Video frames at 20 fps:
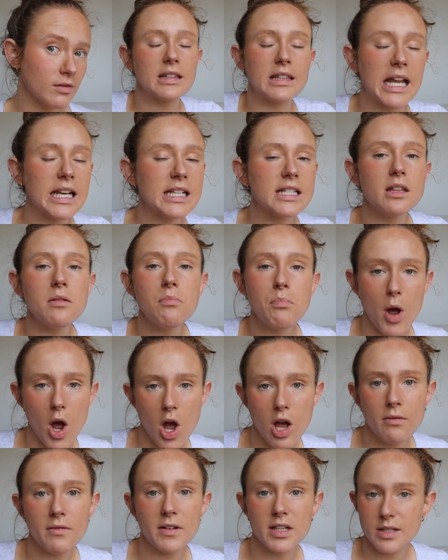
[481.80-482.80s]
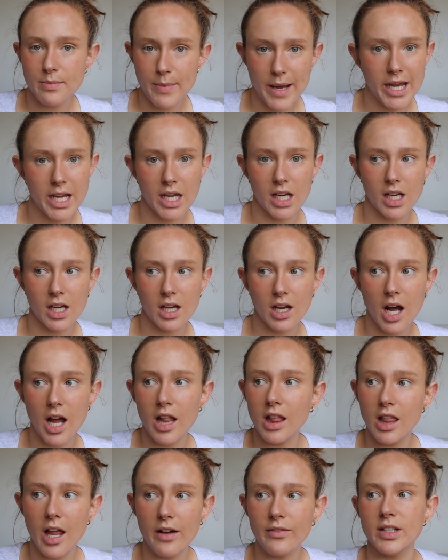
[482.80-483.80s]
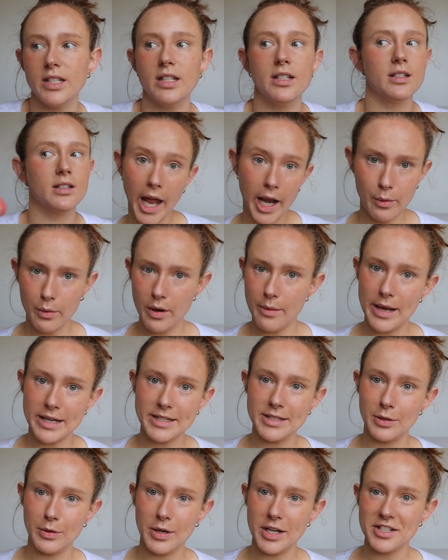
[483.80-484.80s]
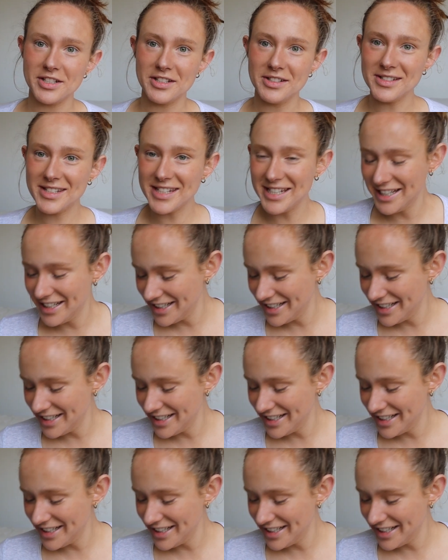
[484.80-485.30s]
that is the perfect pink. I love it. Anyway, back to the questions.